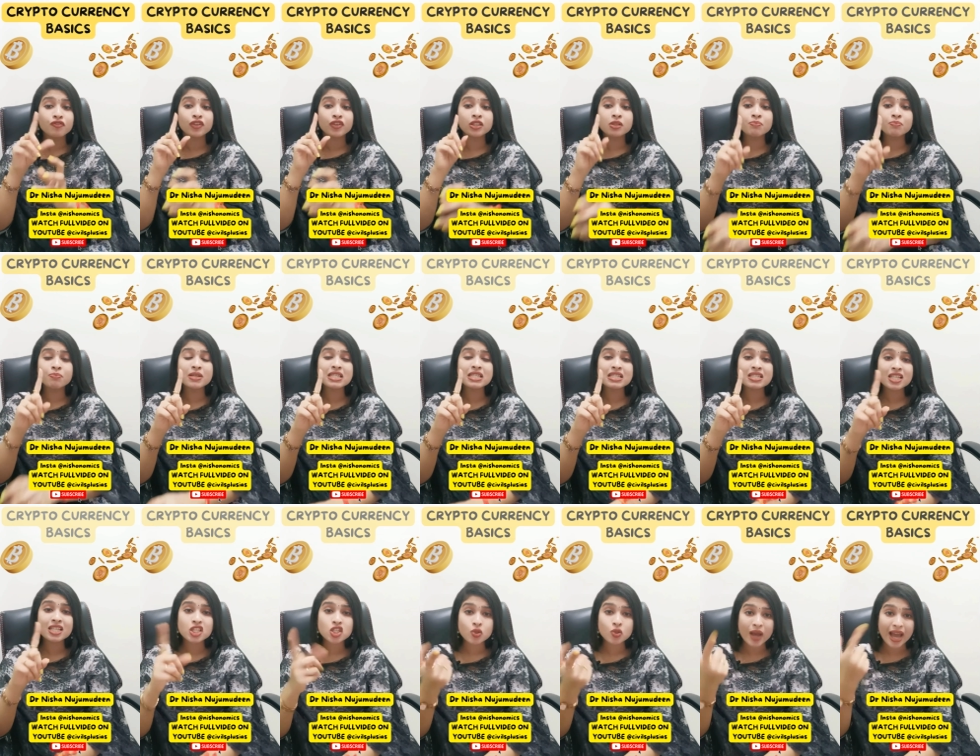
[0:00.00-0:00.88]
for the
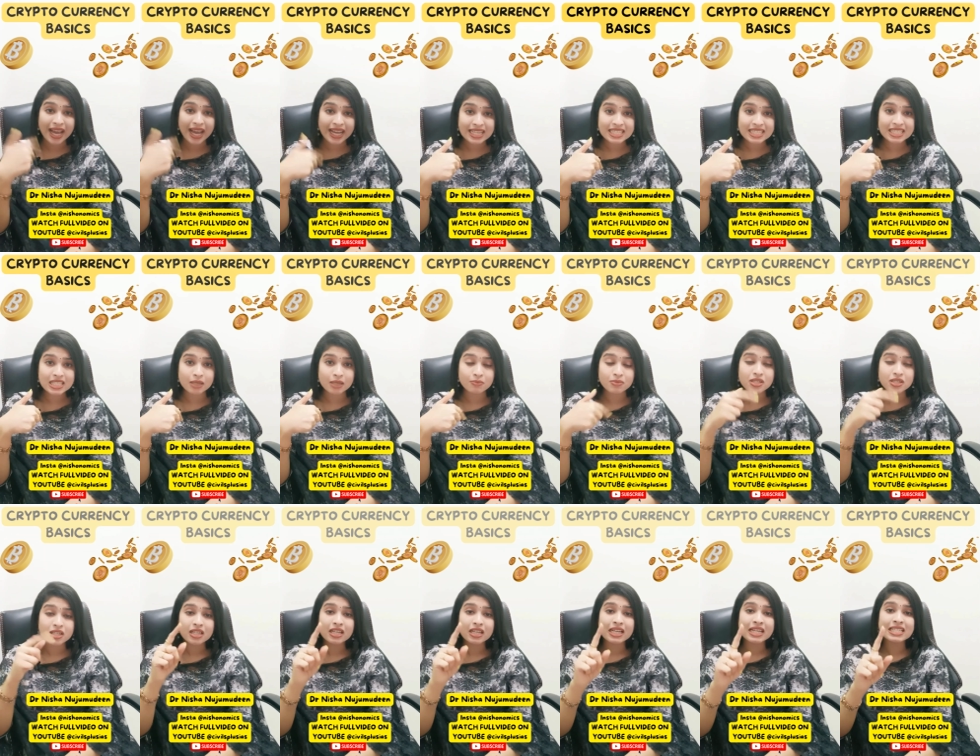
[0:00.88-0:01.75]
business to accept
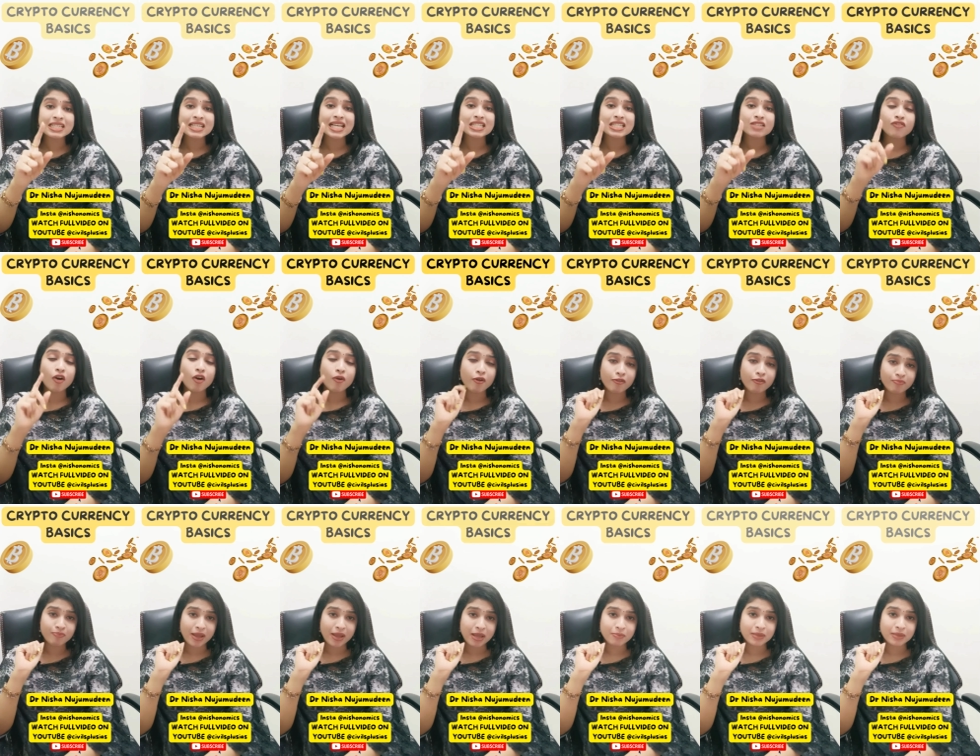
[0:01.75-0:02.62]
it as a form
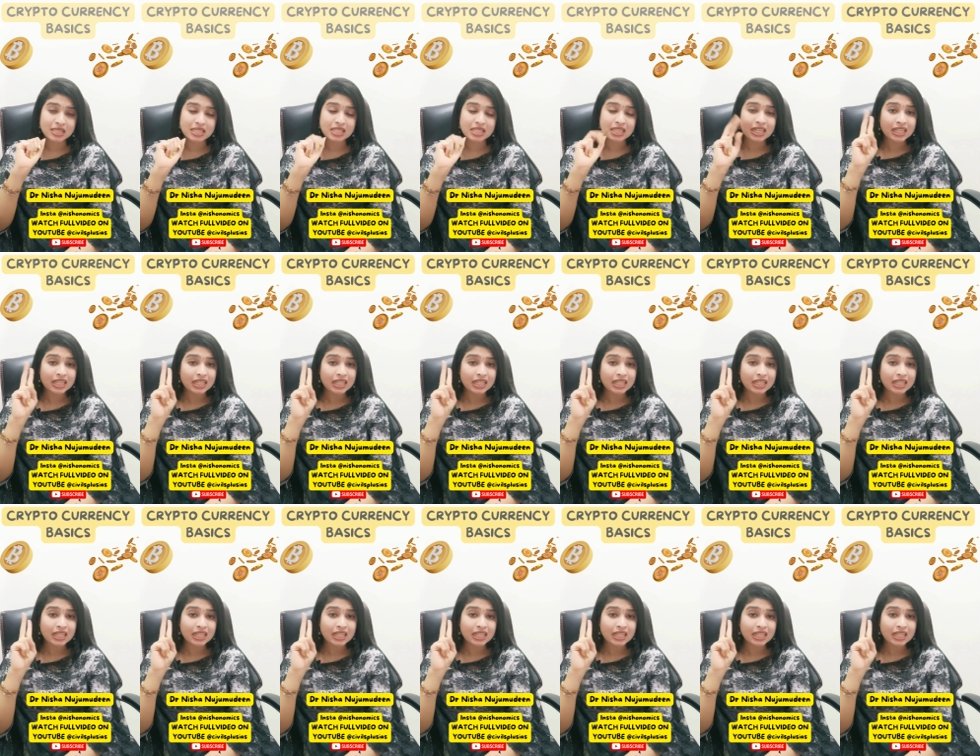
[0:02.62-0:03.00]
of payment.